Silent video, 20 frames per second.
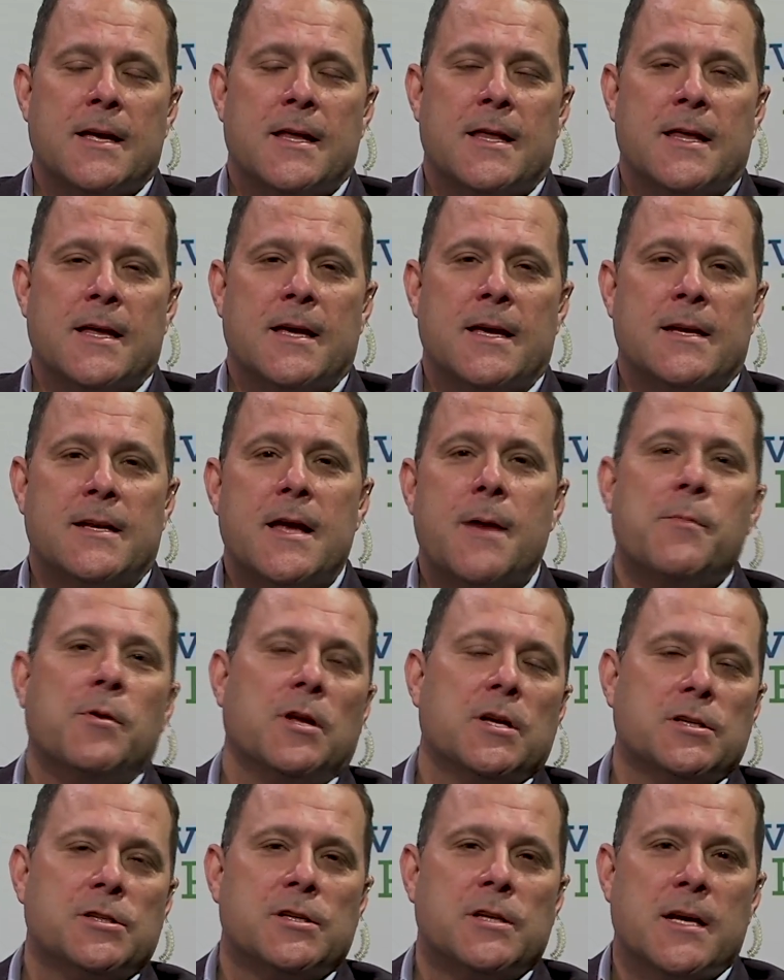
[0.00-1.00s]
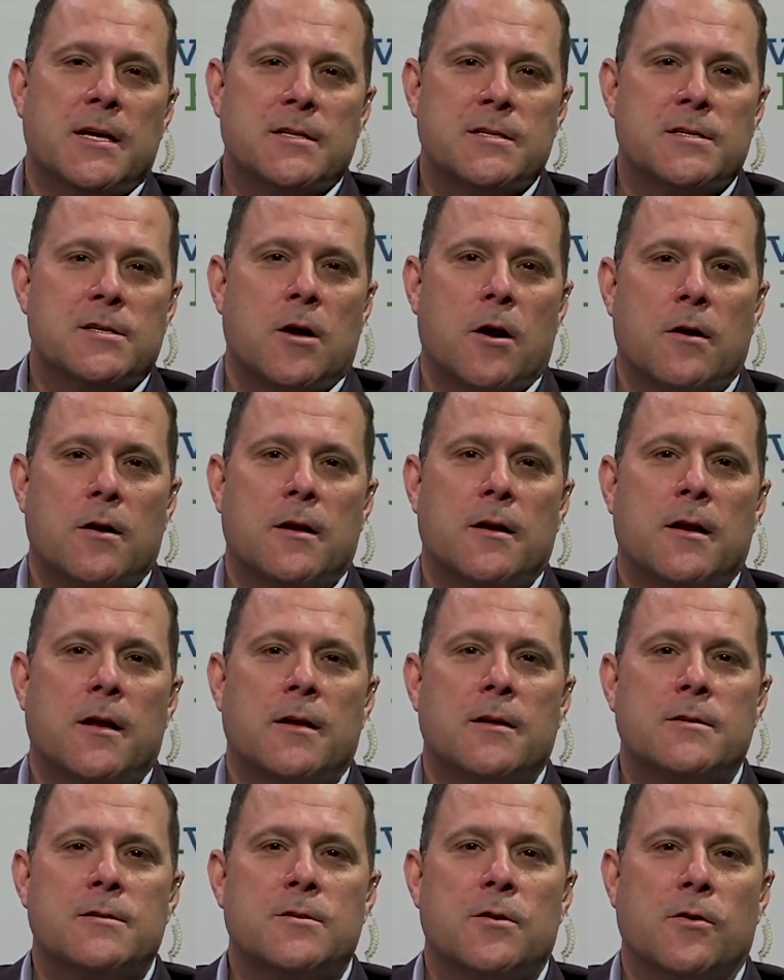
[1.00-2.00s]
The demolition has started,
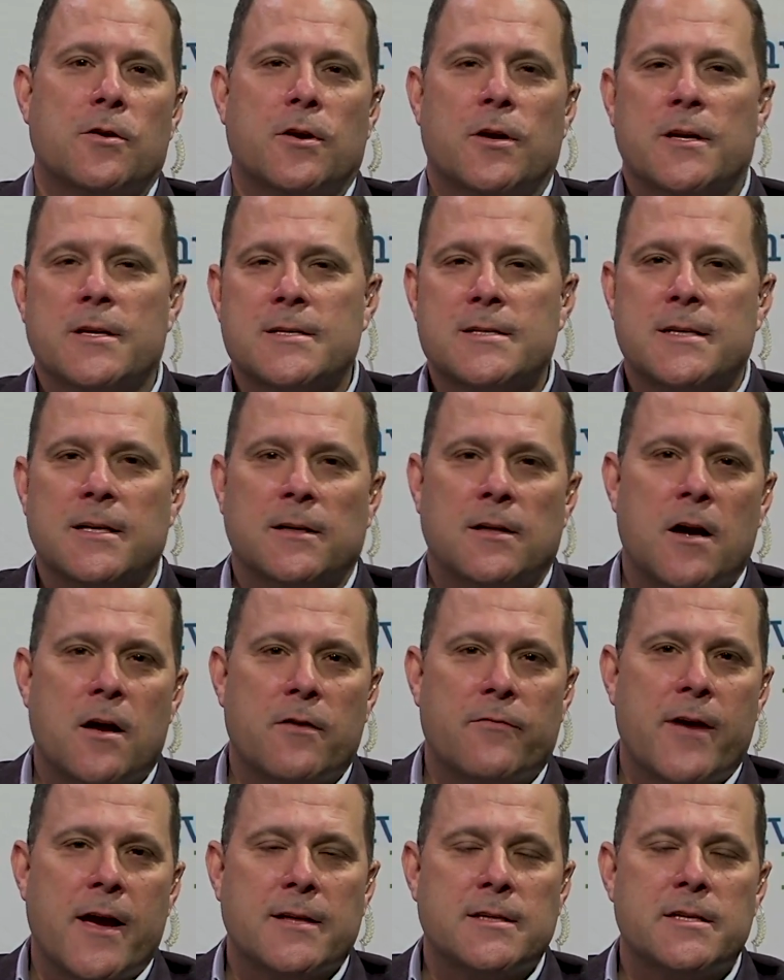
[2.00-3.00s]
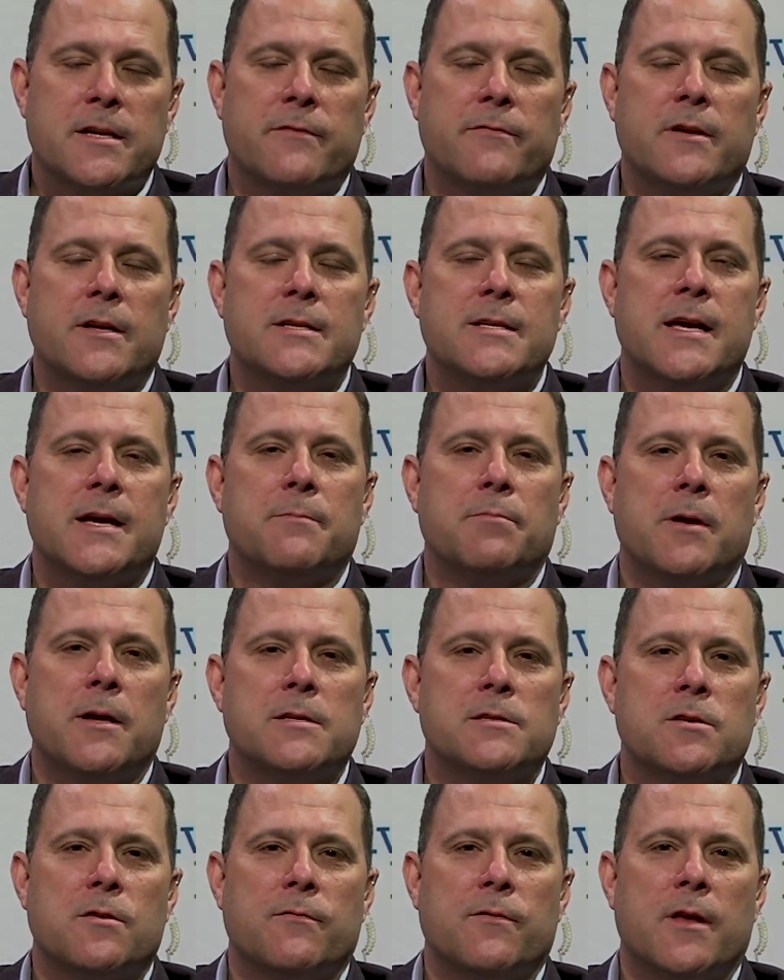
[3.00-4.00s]
and so you're going to see a lot of activity take
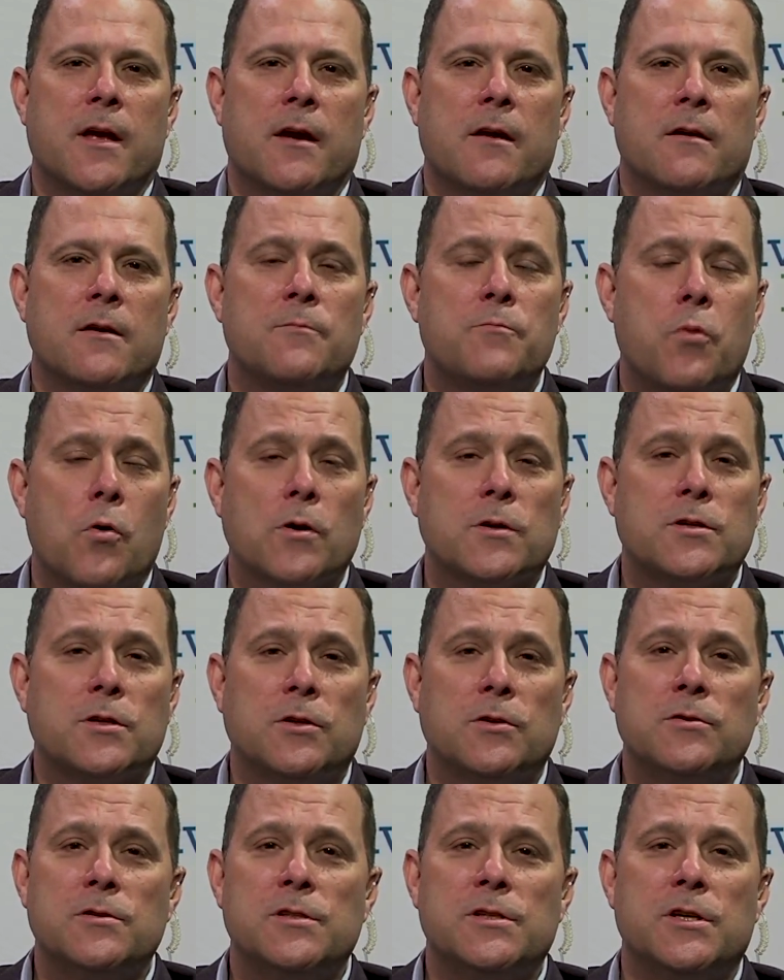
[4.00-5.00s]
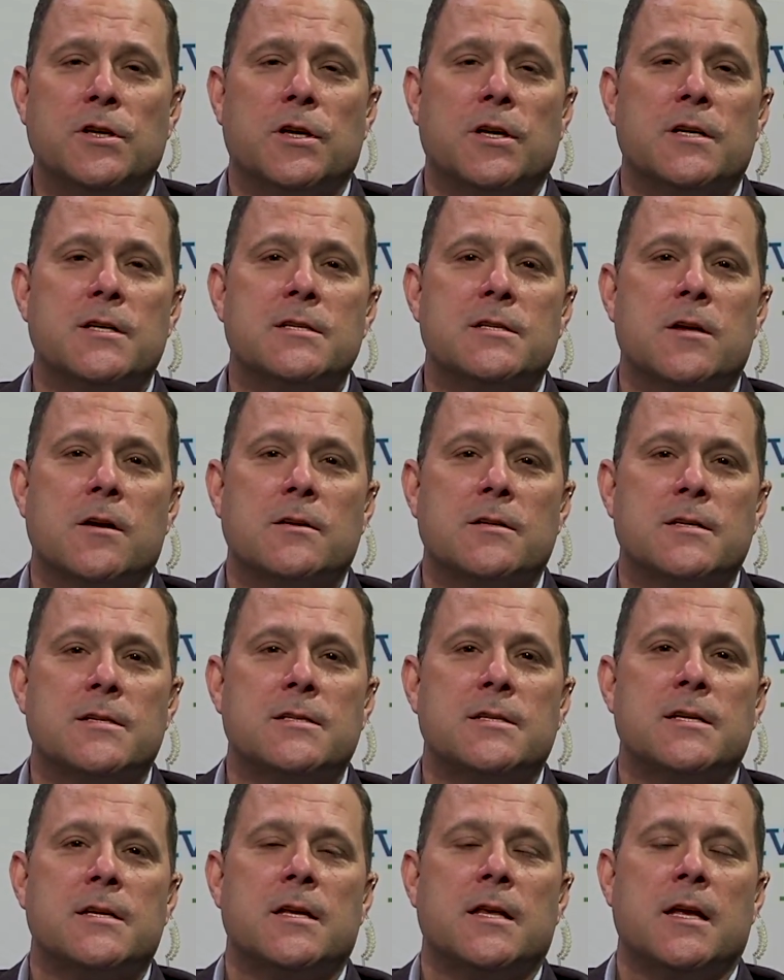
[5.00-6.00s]
place over there. In Port Dalhousie, you're going to start to
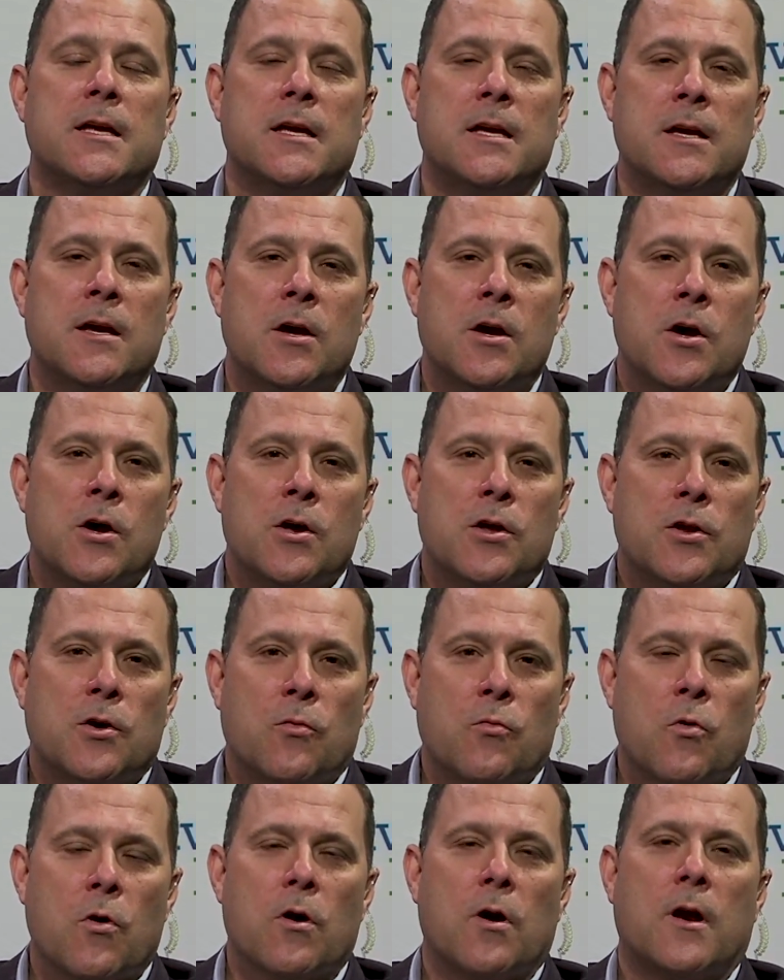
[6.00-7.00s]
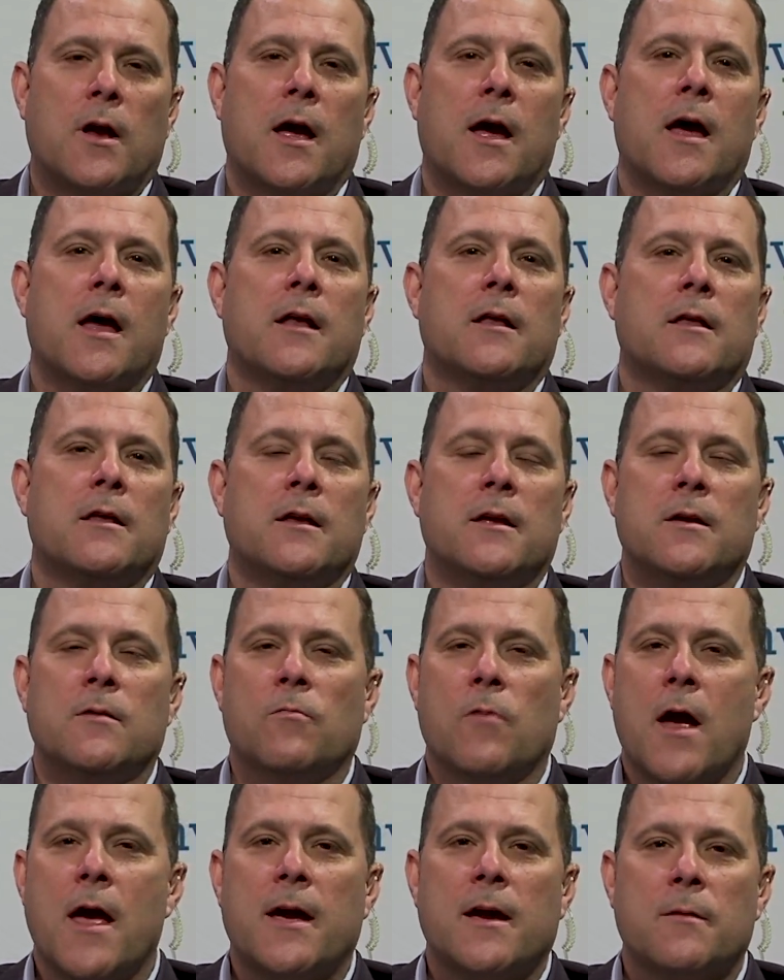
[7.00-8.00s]
see the work at the
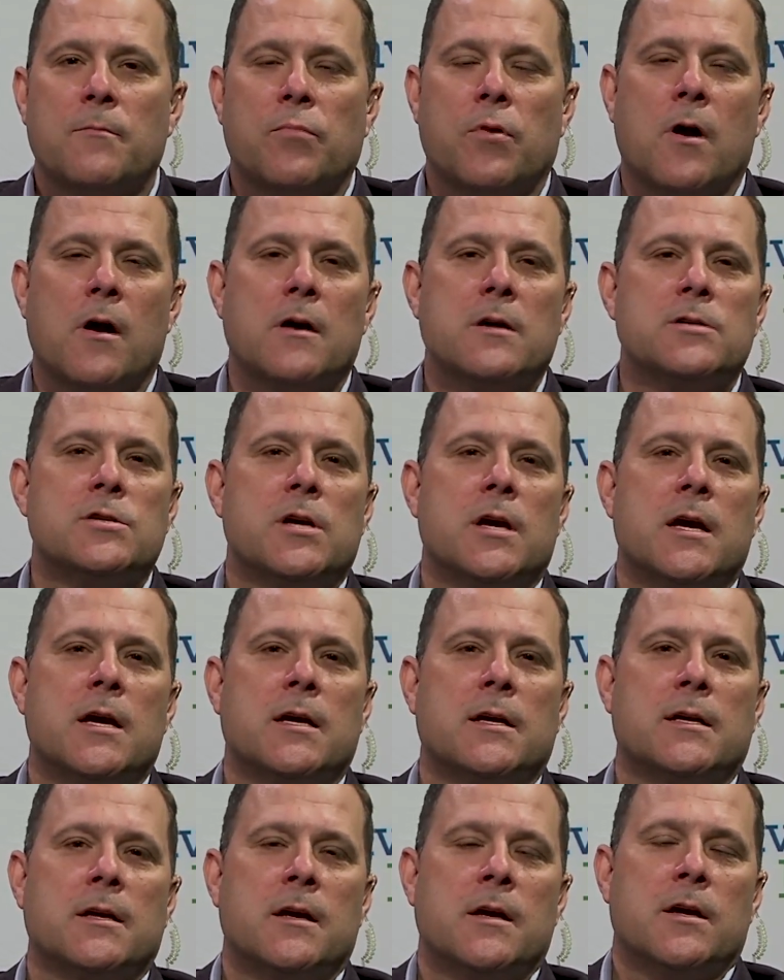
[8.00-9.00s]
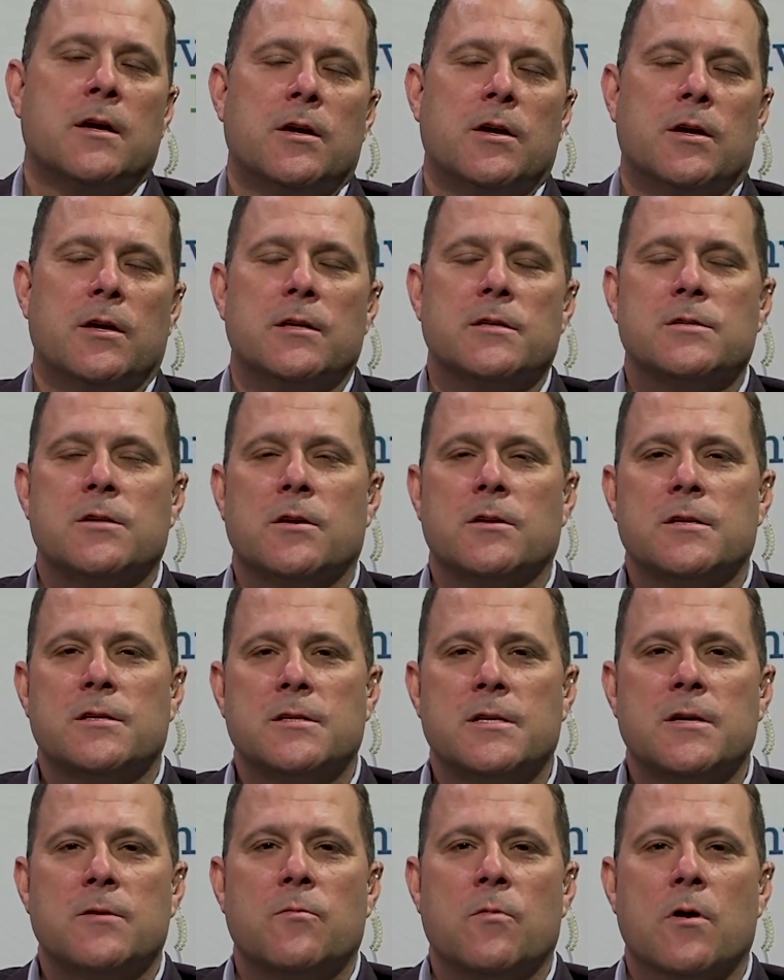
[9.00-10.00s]
Rankin project. You're going to start to
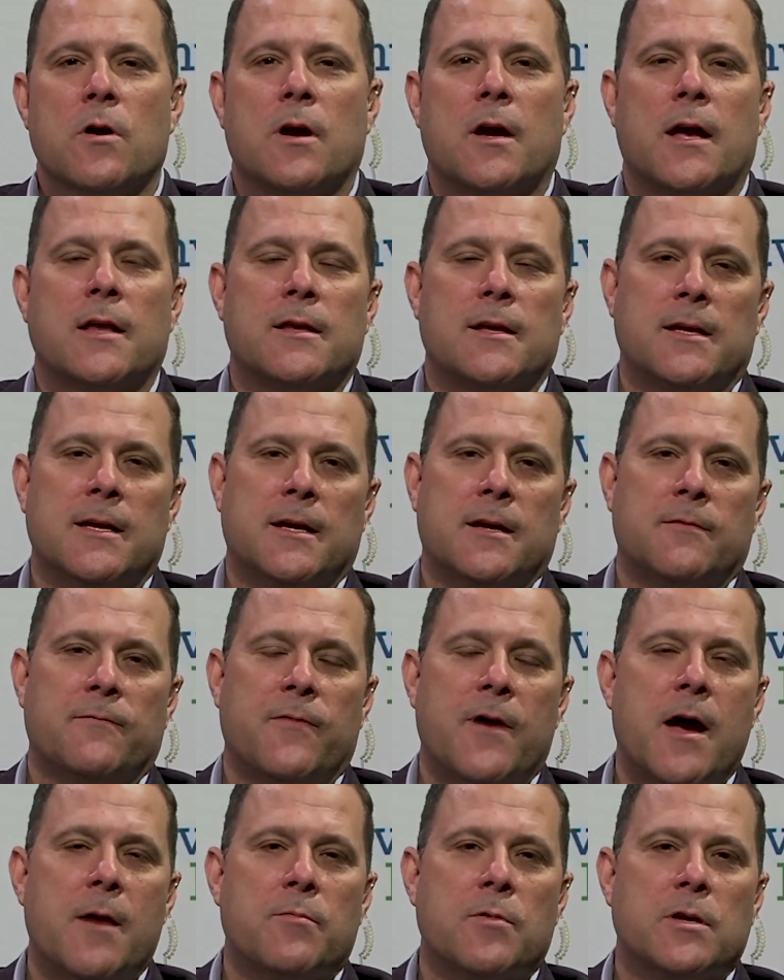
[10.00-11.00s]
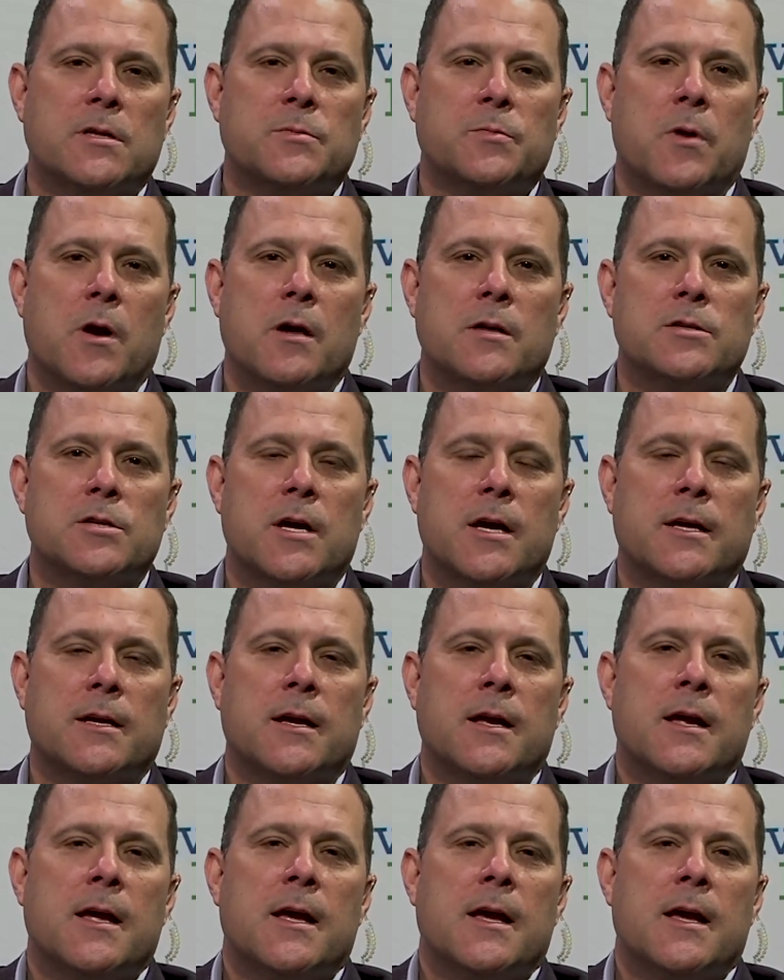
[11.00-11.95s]
see work at the Lincoln Fabrics project.